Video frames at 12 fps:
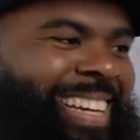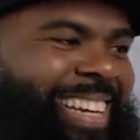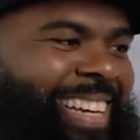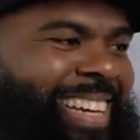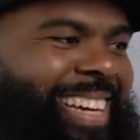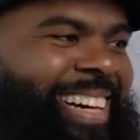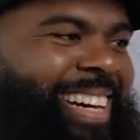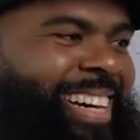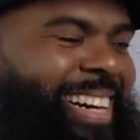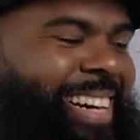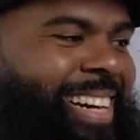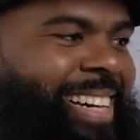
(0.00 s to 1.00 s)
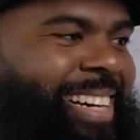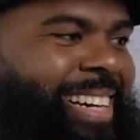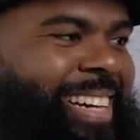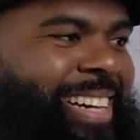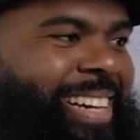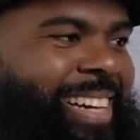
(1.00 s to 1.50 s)

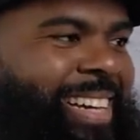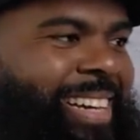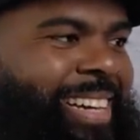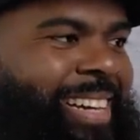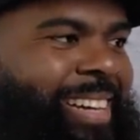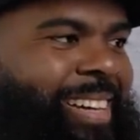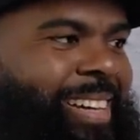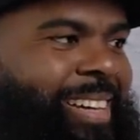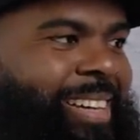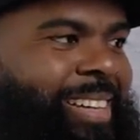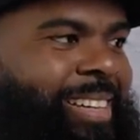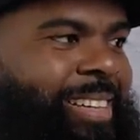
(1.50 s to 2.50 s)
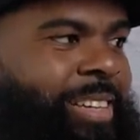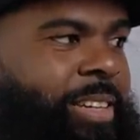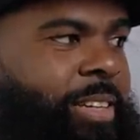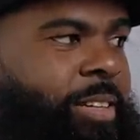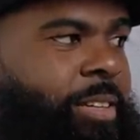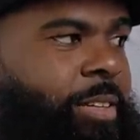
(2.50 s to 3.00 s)

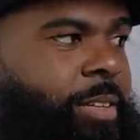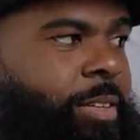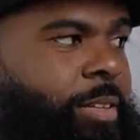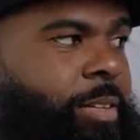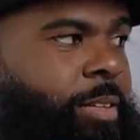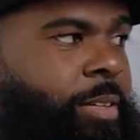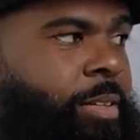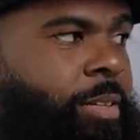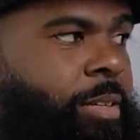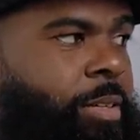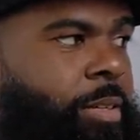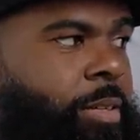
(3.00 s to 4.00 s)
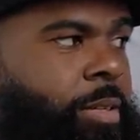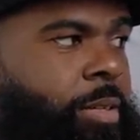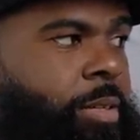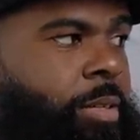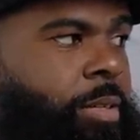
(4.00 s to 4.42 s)
The person shown says nothing.